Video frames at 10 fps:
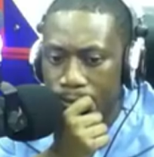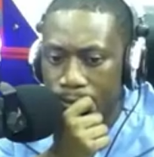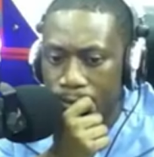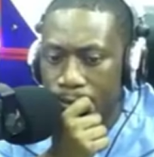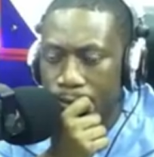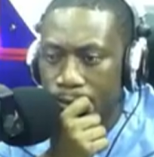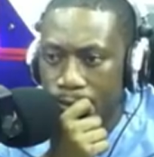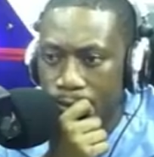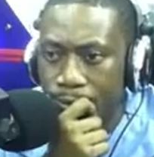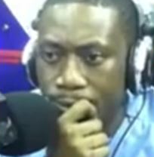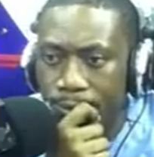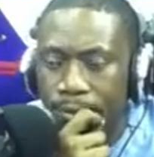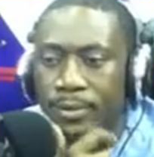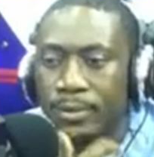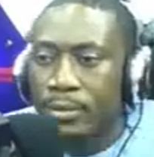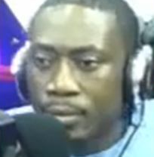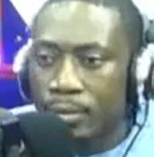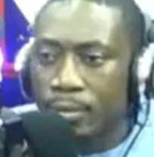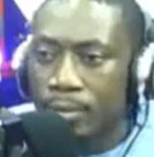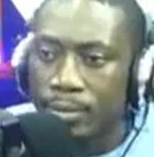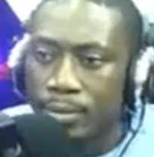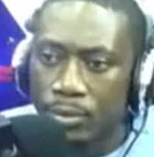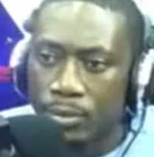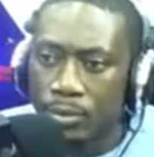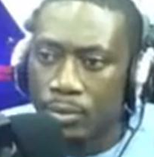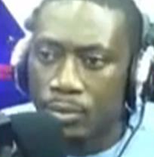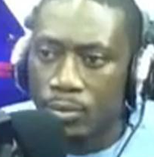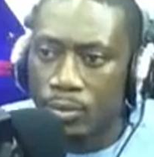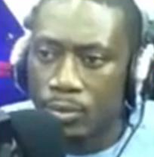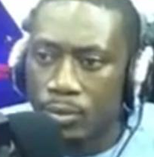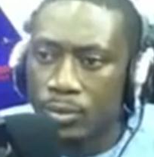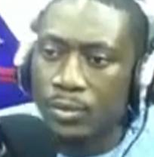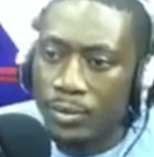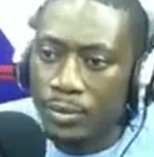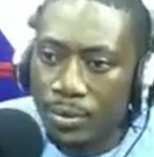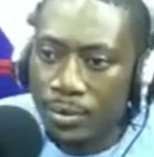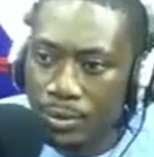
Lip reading: [no speech]